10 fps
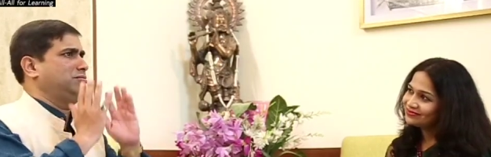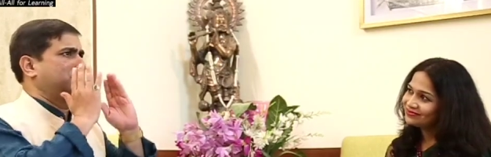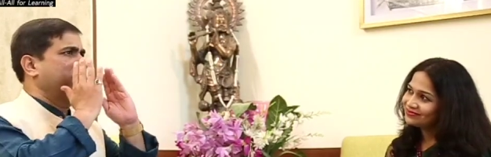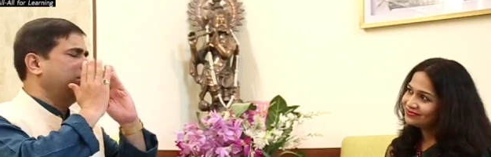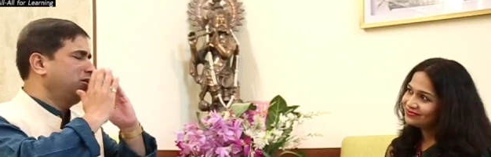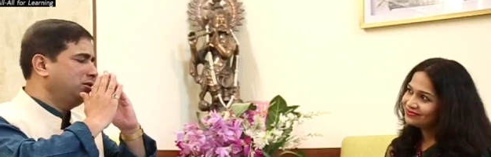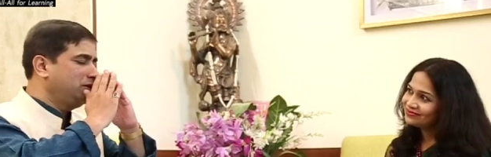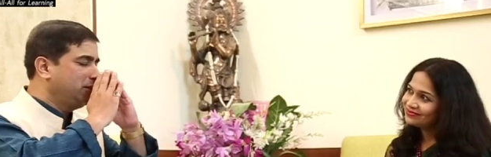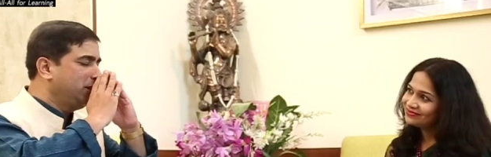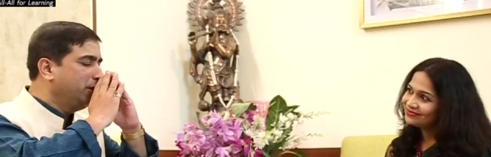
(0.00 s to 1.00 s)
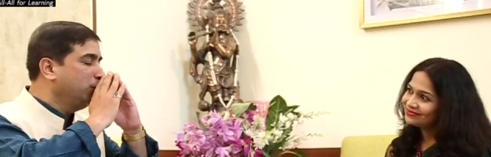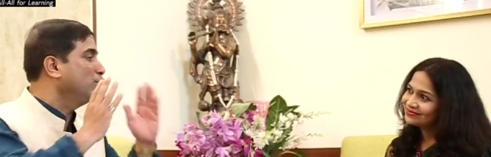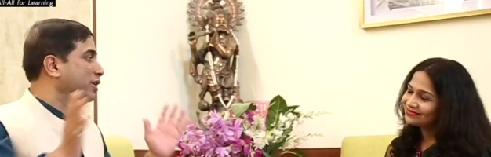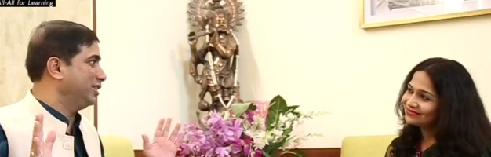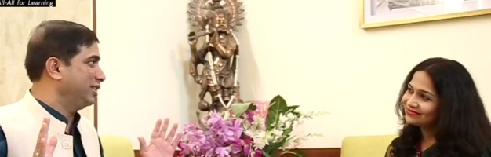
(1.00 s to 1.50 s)
Speaker 1: just didn't knew
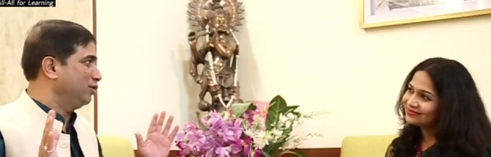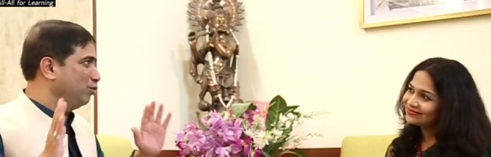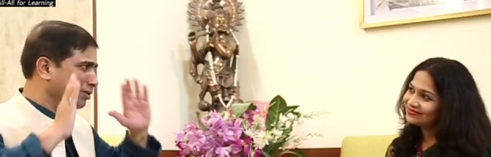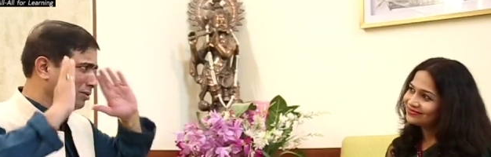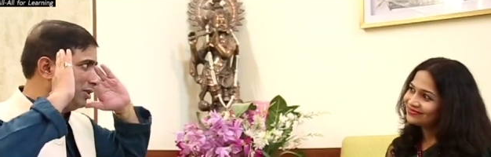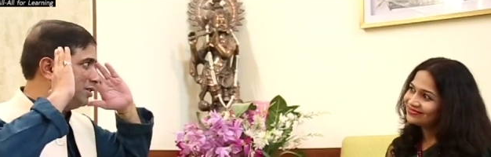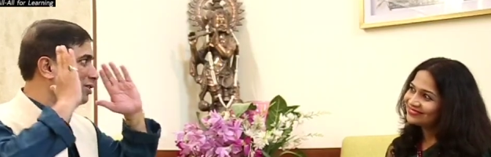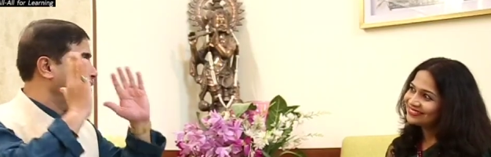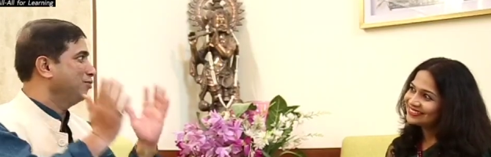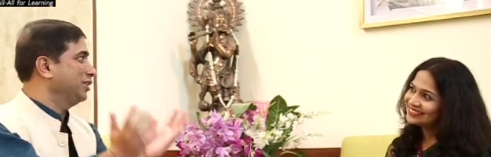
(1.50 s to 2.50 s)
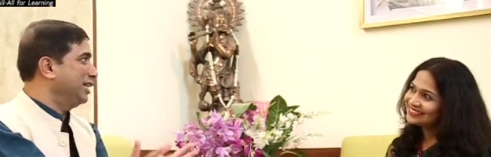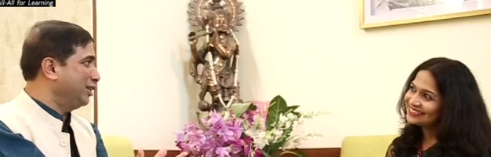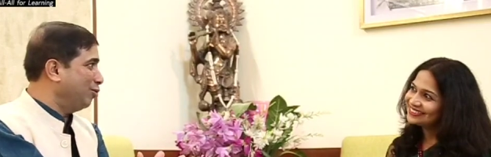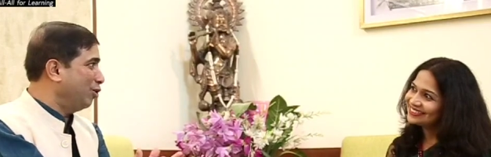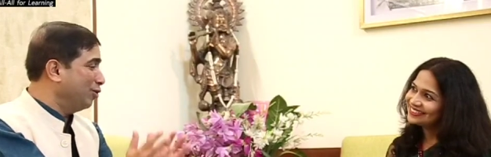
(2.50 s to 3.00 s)
anything. You were just with that
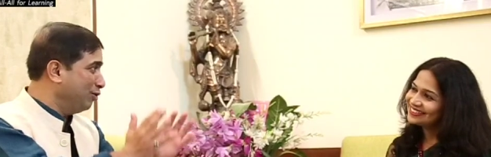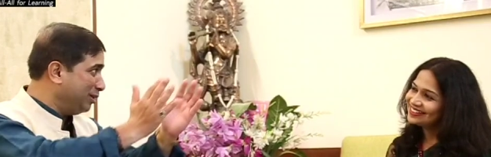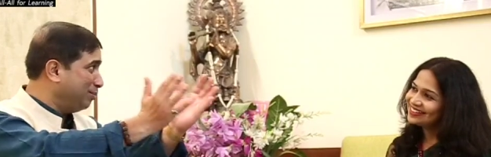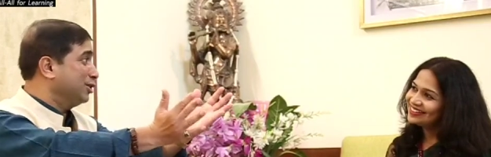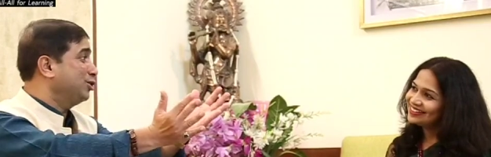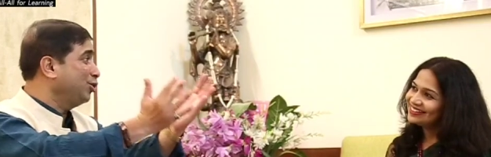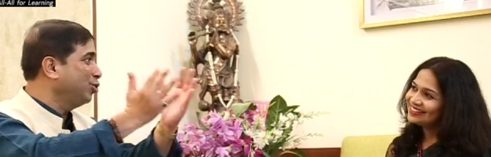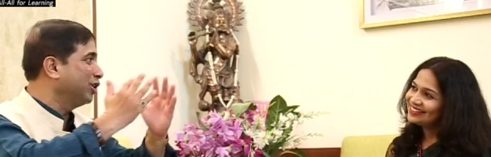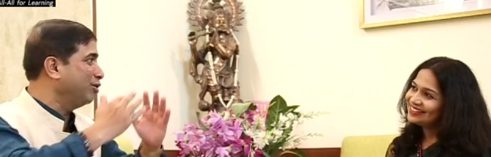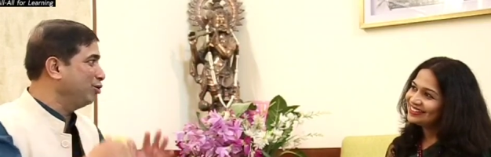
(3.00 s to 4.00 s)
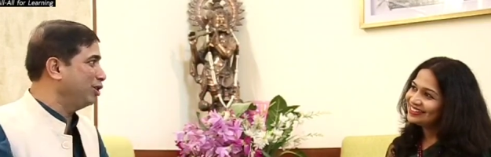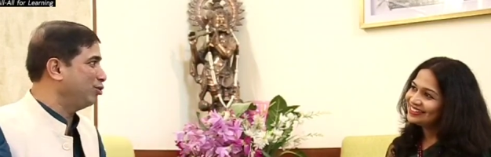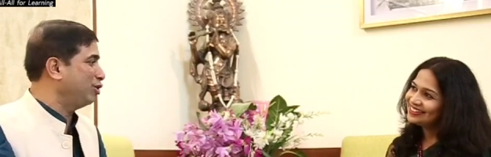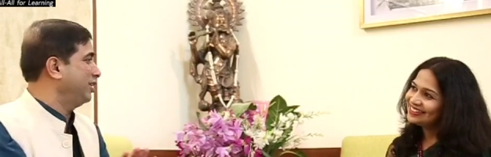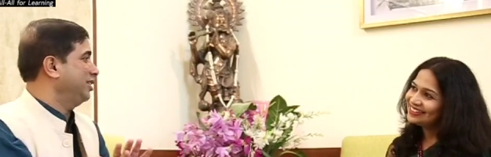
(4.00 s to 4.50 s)
award with the person who gave you the
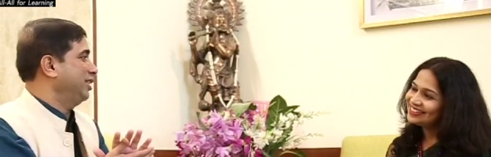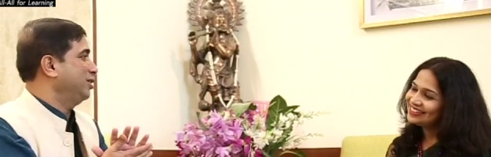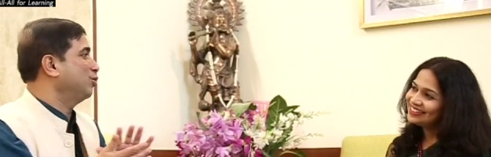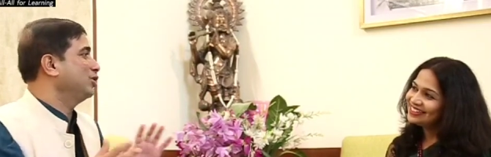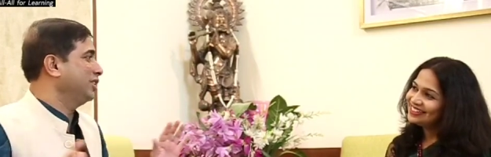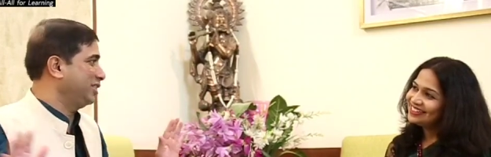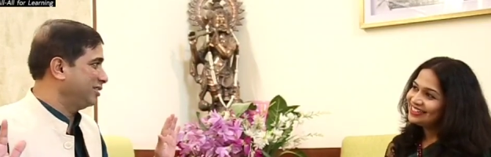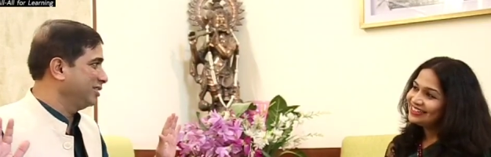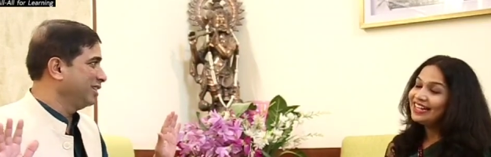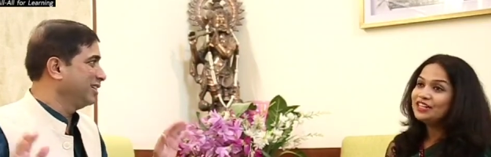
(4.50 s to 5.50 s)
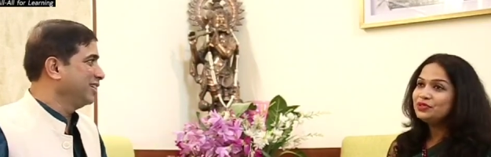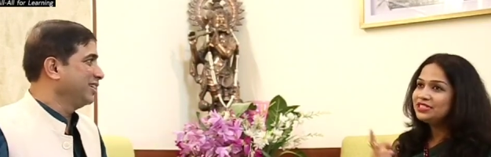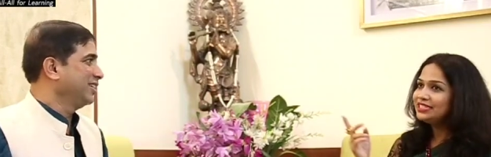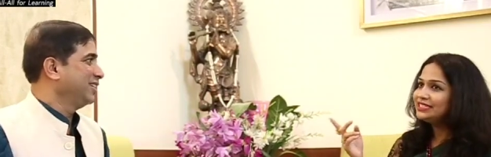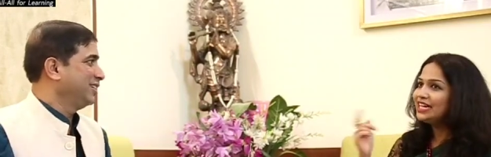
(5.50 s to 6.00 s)
award, and that was it.
Speaker 2: That was
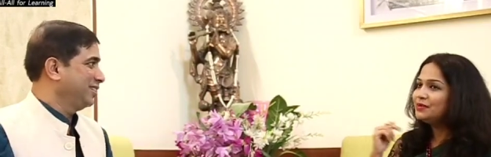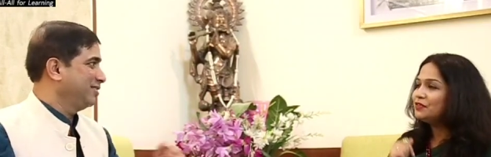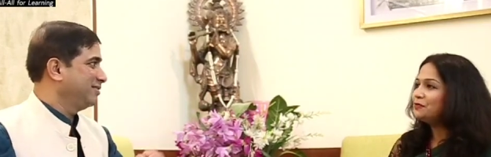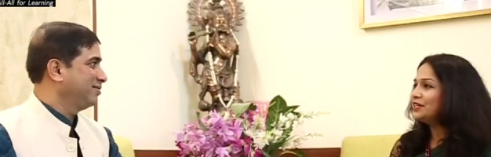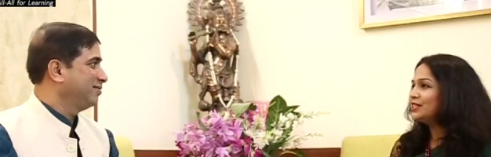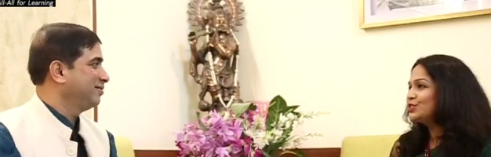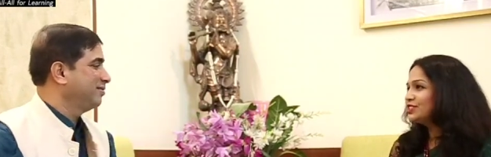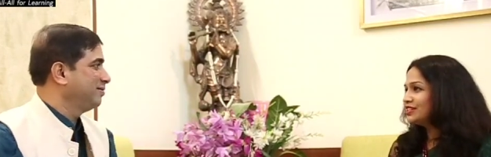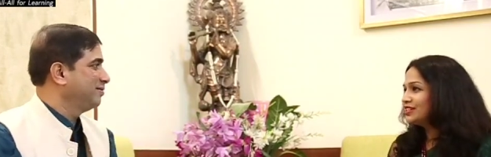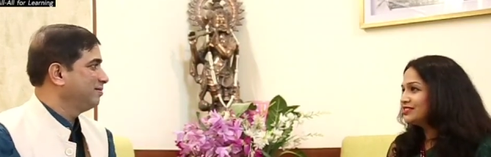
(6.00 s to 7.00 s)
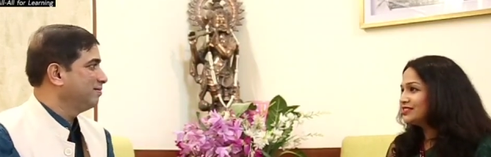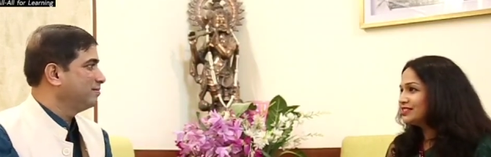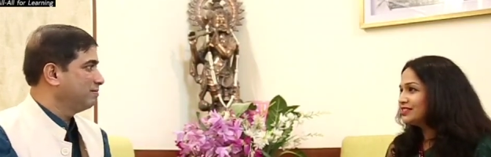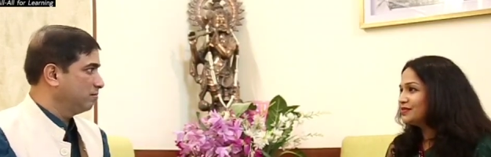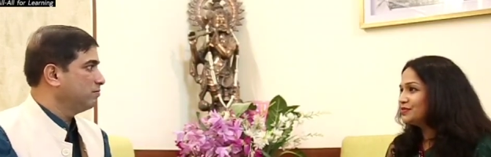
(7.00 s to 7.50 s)
at the time of Pandit Jasraj uh,
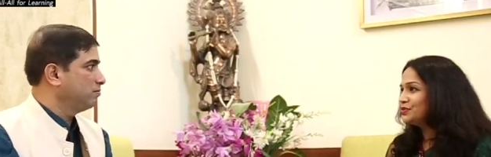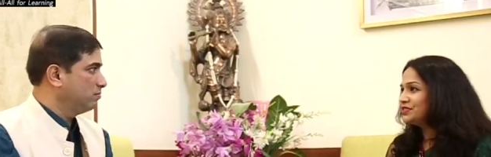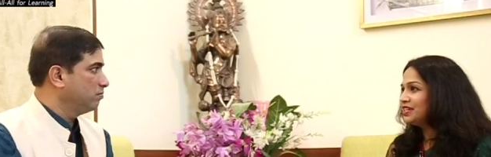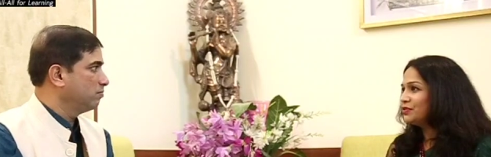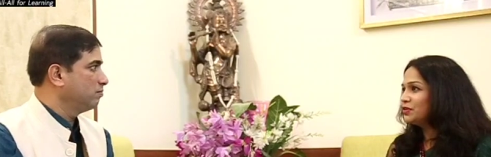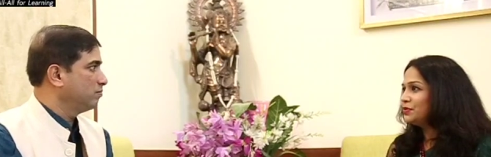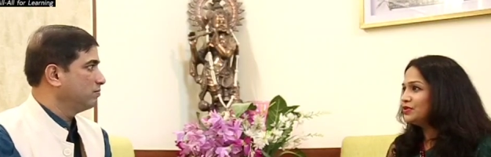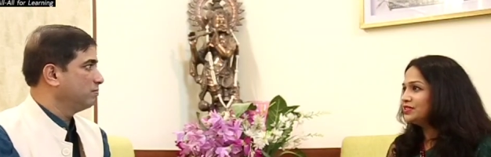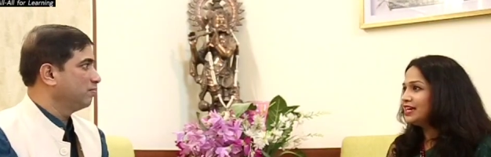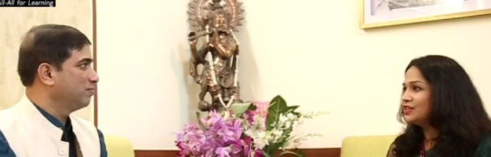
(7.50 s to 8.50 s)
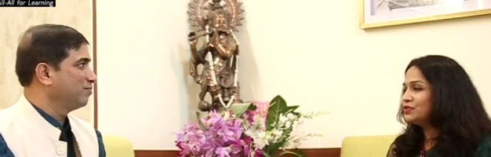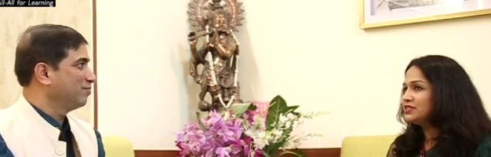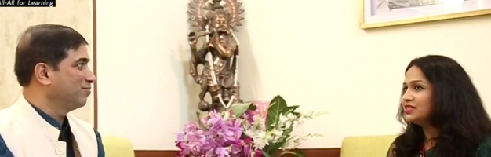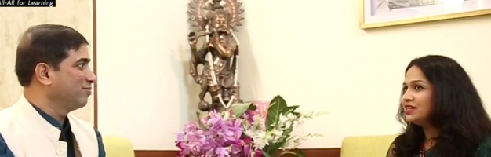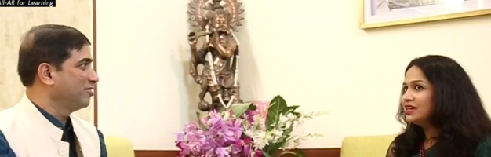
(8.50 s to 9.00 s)
Music Award because that
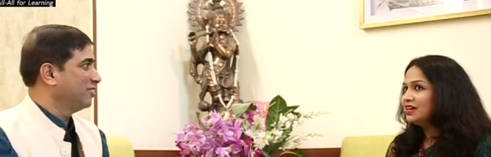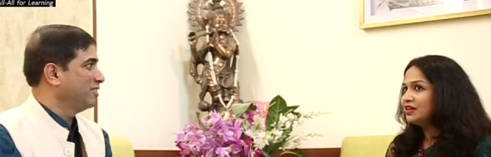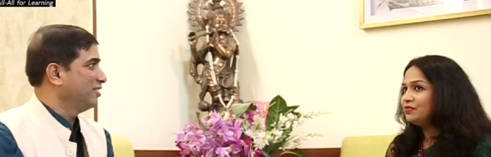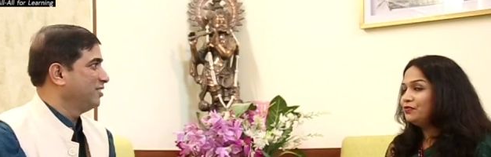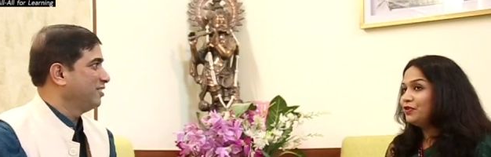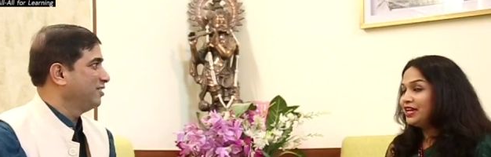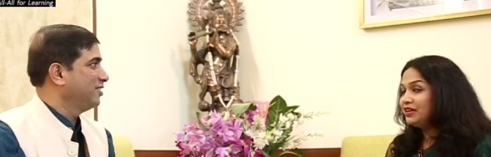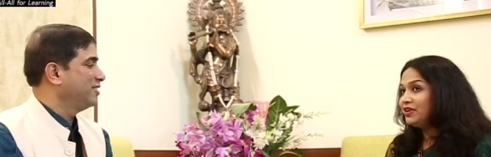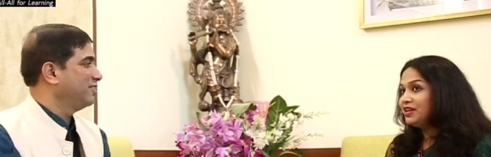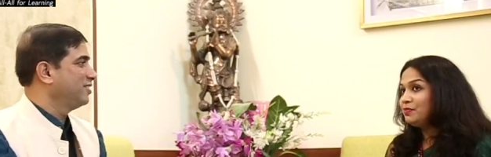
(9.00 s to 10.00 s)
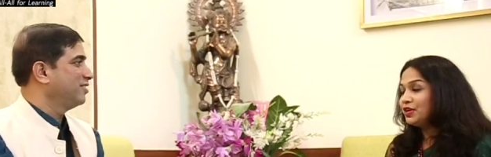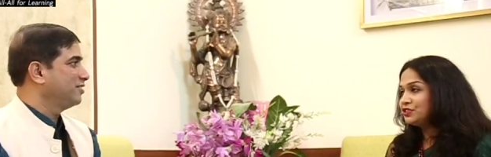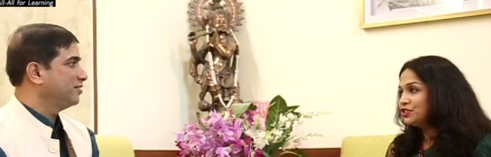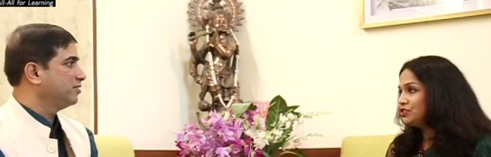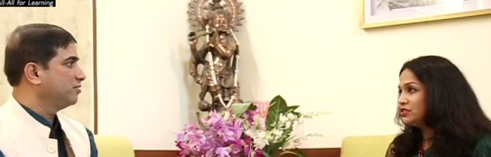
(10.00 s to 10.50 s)
was a very very
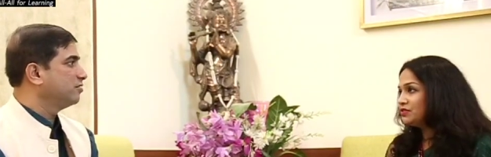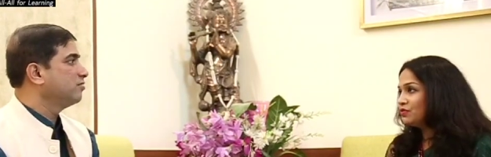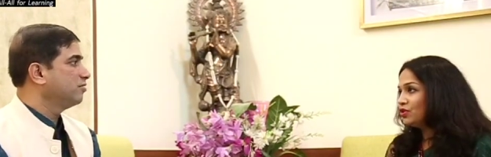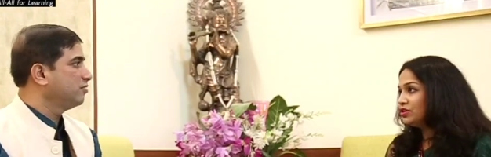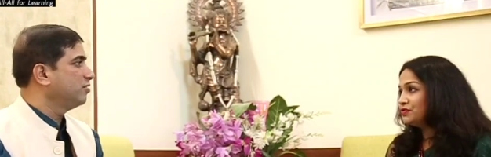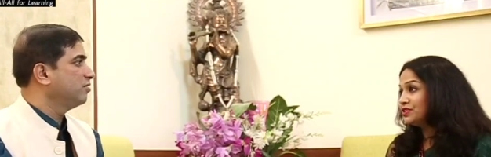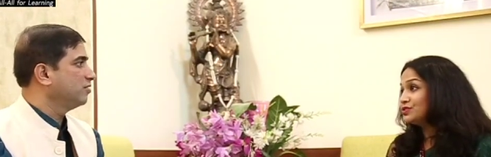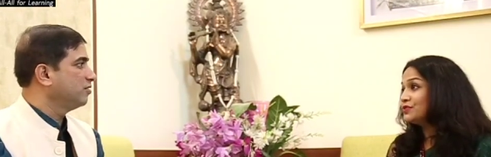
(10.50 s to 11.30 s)
prestigious award, the first